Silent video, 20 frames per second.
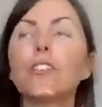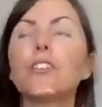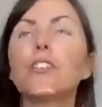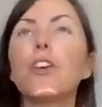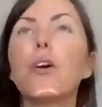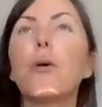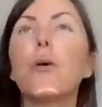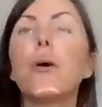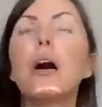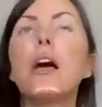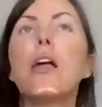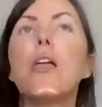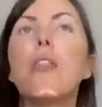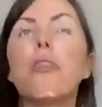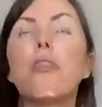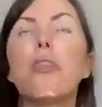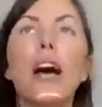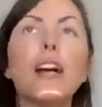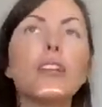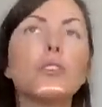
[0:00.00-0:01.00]
So
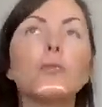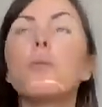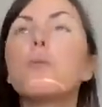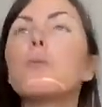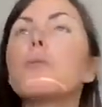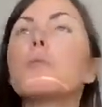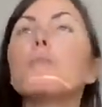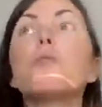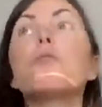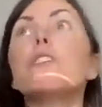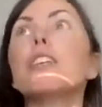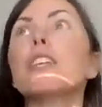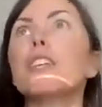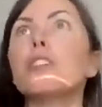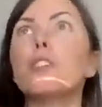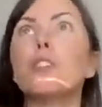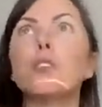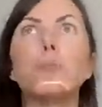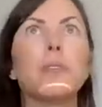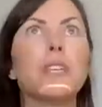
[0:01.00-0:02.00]
that's what we're moving
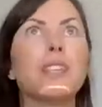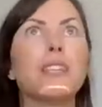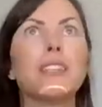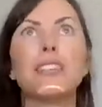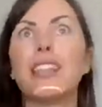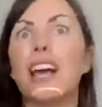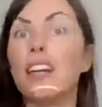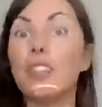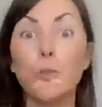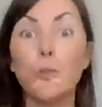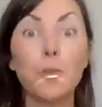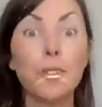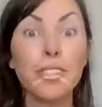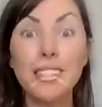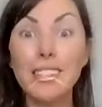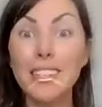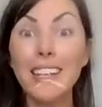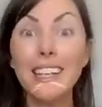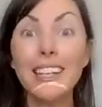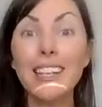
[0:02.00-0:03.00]
into, because that's what's
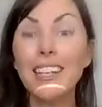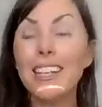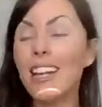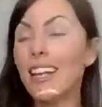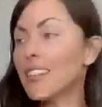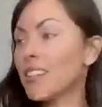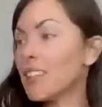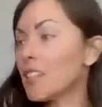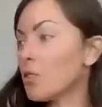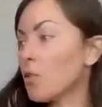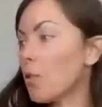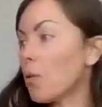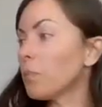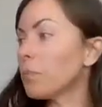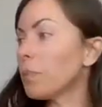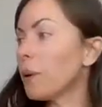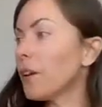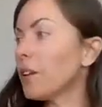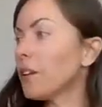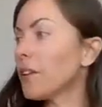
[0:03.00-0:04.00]
needed as this
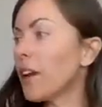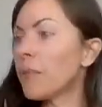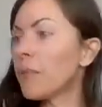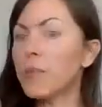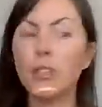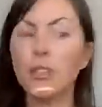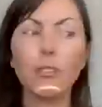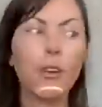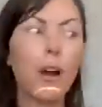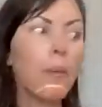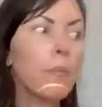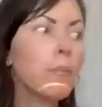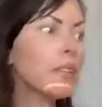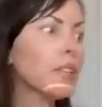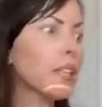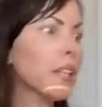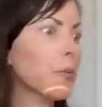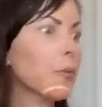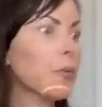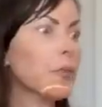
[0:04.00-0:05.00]
old paradigm is
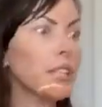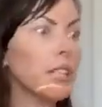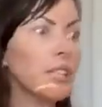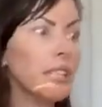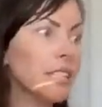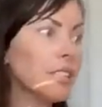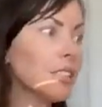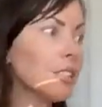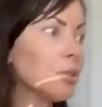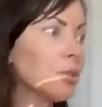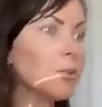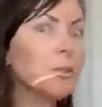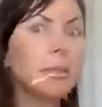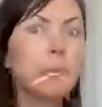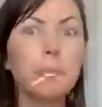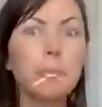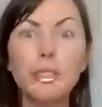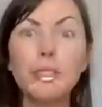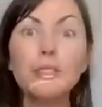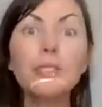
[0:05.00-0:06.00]
crumbling. We're needing to
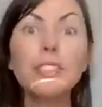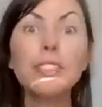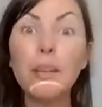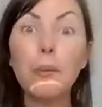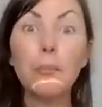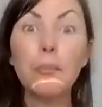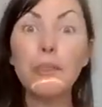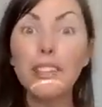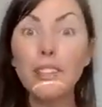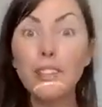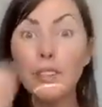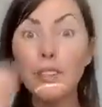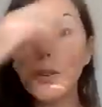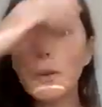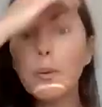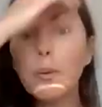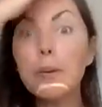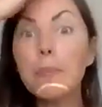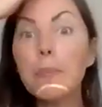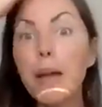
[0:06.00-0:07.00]
rebuild something new
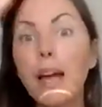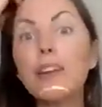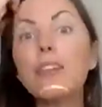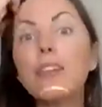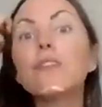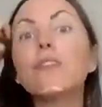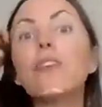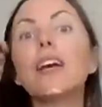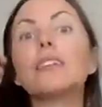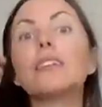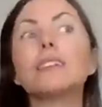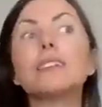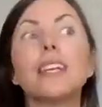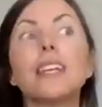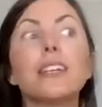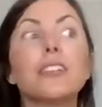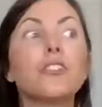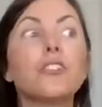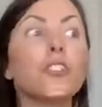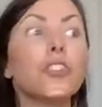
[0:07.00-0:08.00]
and manifest
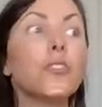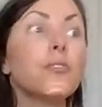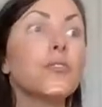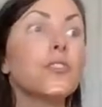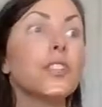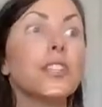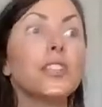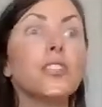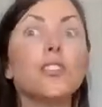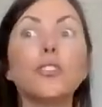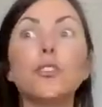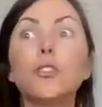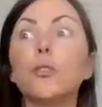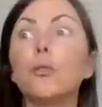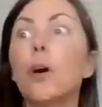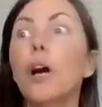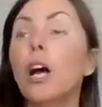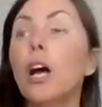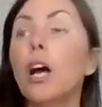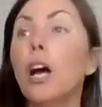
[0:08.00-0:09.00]
and shift into
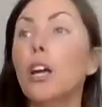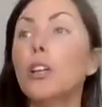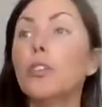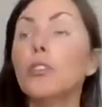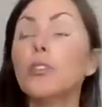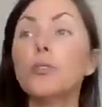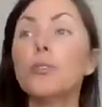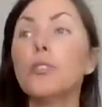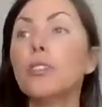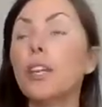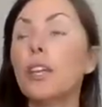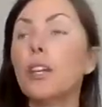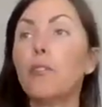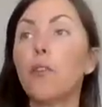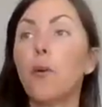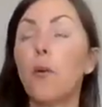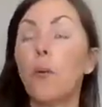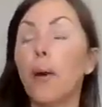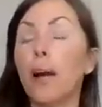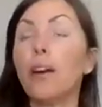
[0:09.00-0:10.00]
a new state of
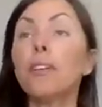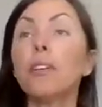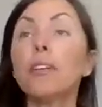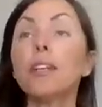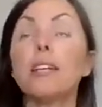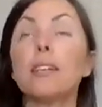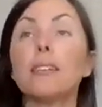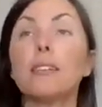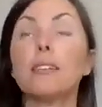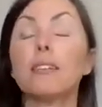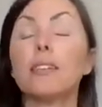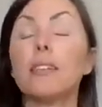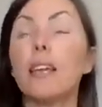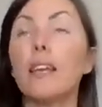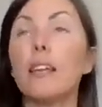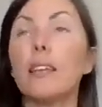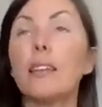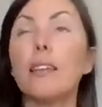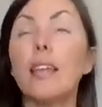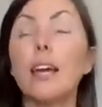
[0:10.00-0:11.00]
awareness.
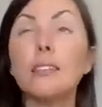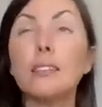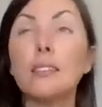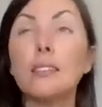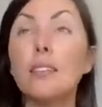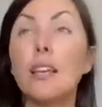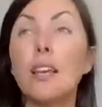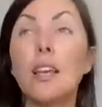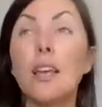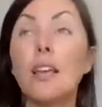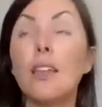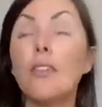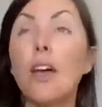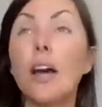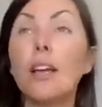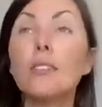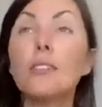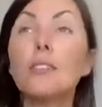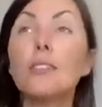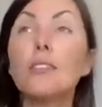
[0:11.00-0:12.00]
And
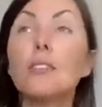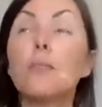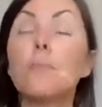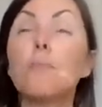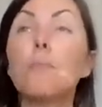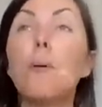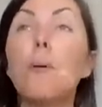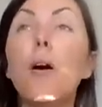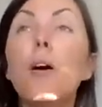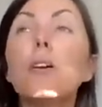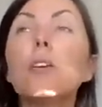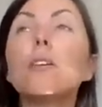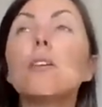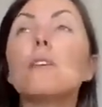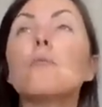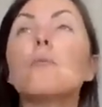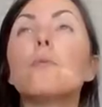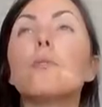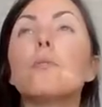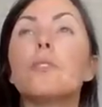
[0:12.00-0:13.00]
that's the part
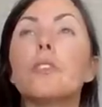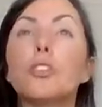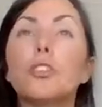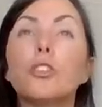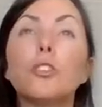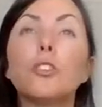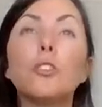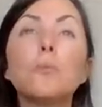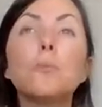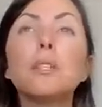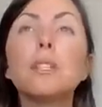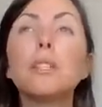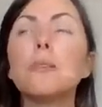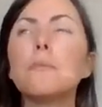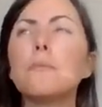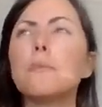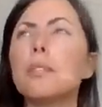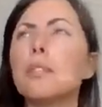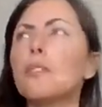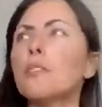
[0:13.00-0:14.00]
of where the human
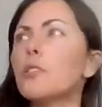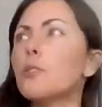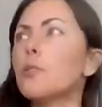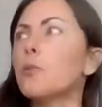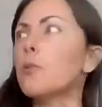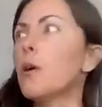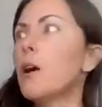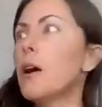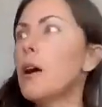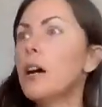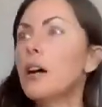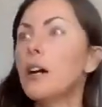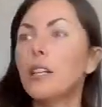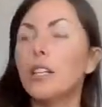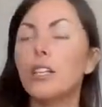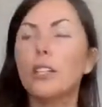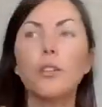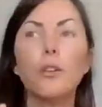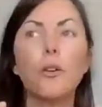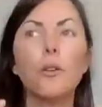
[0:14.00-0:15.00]
comes into,
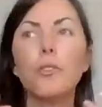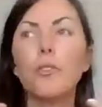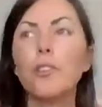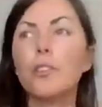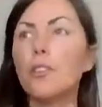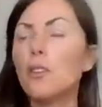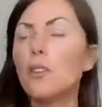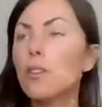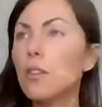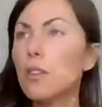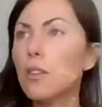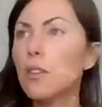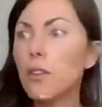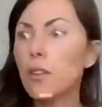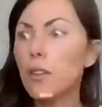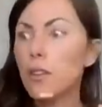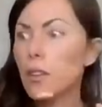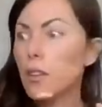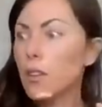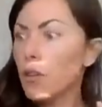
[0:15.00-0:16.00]
you know, the
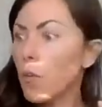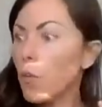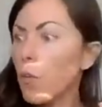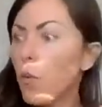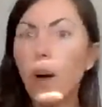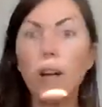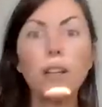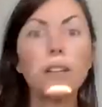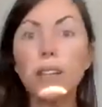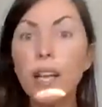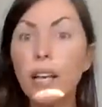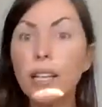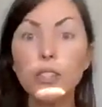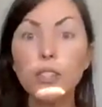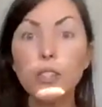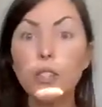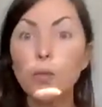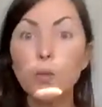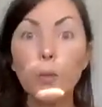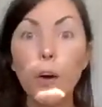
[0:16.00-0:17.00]
what
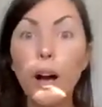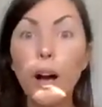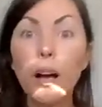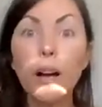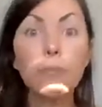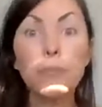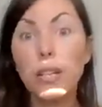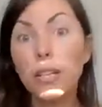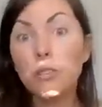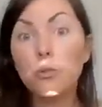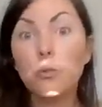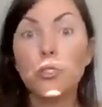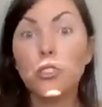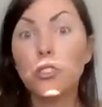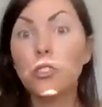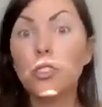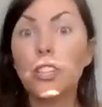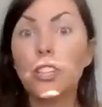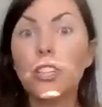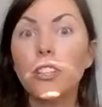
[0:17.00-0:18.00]
lights you up. That's what
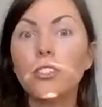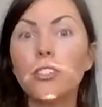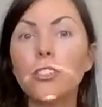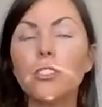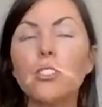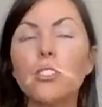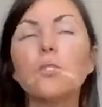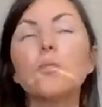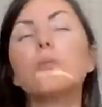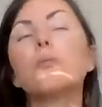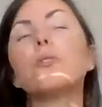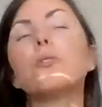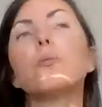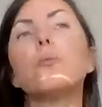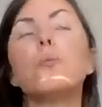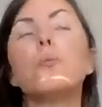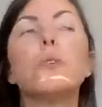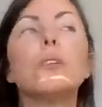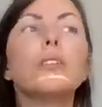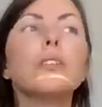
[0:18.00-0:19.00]
you're here to do. So
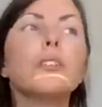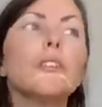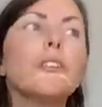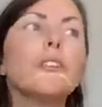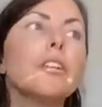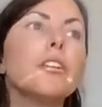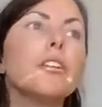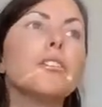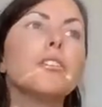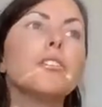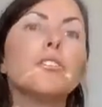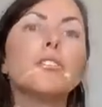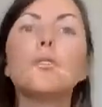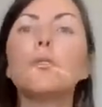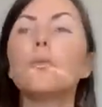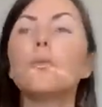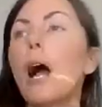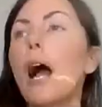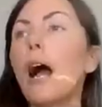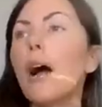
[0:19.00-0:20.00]
what are you here to
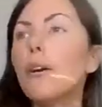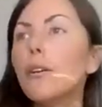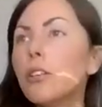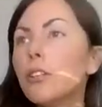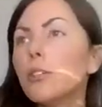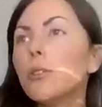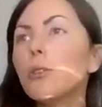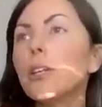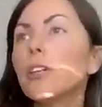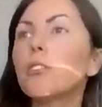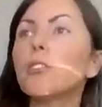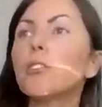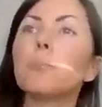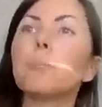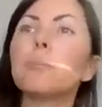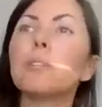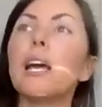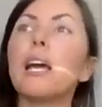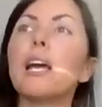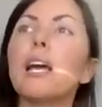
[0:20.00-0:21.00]
do? How are you here to
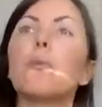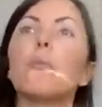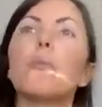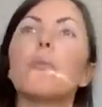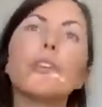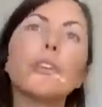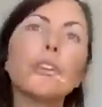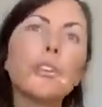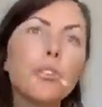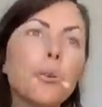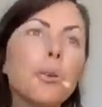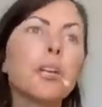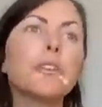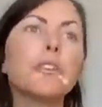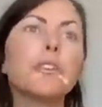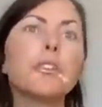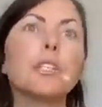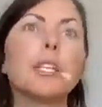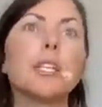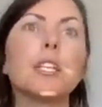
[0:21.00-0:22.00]
play? What are you here
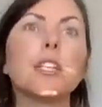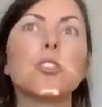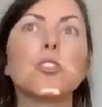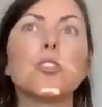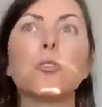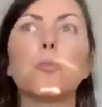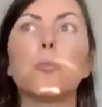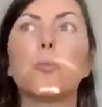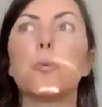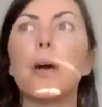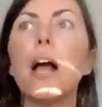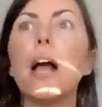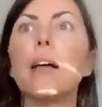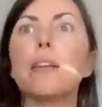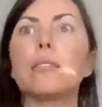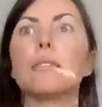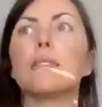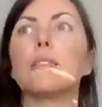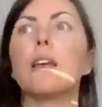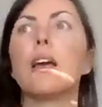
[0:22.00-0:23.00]
to
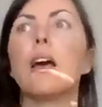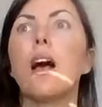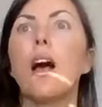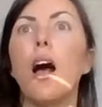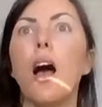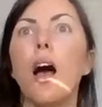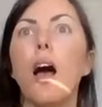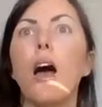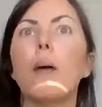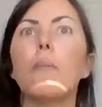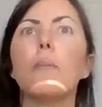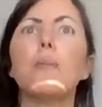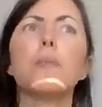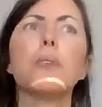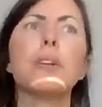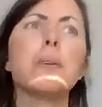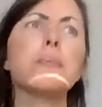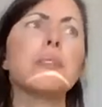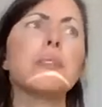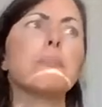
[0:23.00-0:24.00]
express? And when
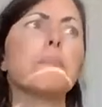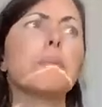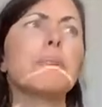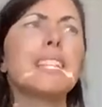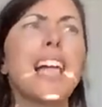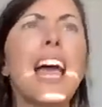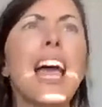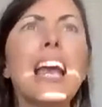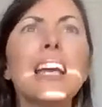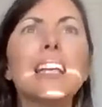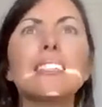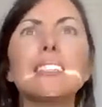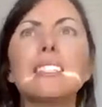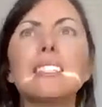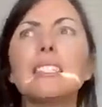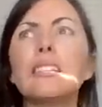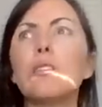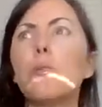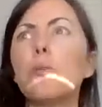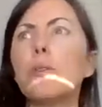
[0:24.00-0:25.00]
I mean play, it
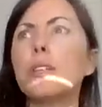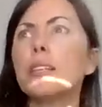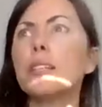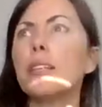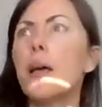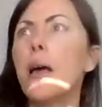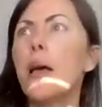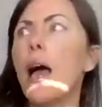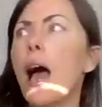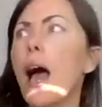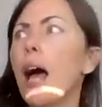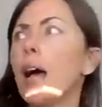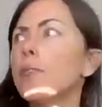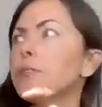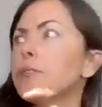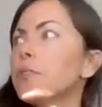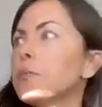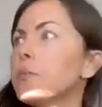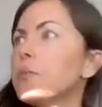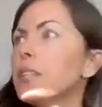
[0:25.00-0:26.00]
doesn't always have
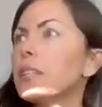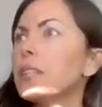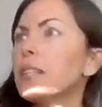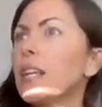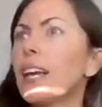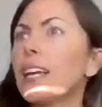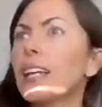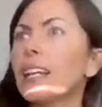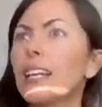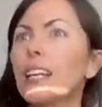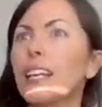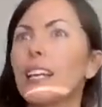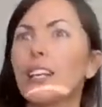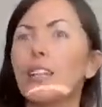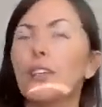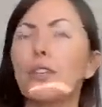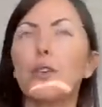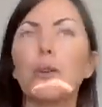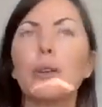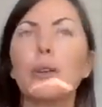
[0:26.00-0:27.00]
to mean like,
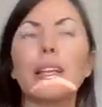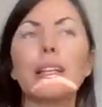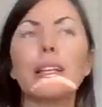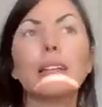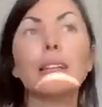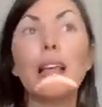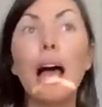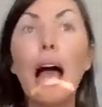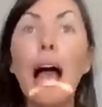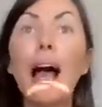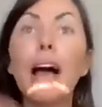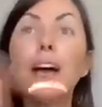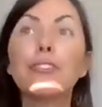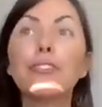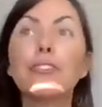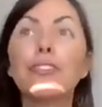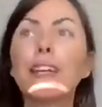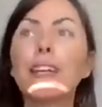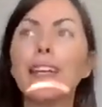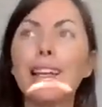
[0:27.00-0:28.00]
you know, like
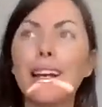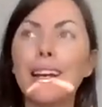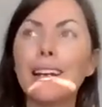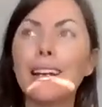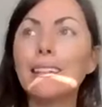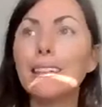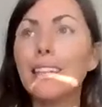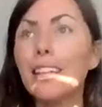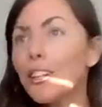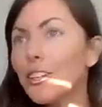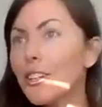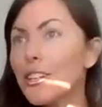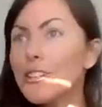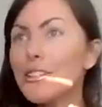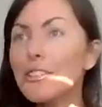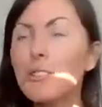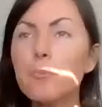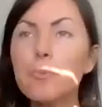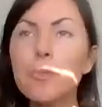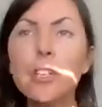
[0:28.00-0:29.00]
laughing and glitter and
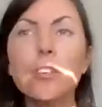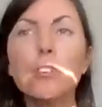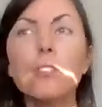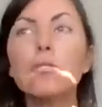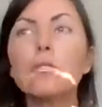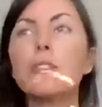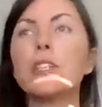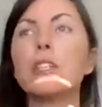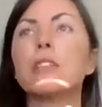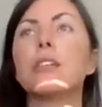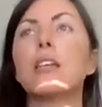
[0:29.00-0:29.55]
sprinkles.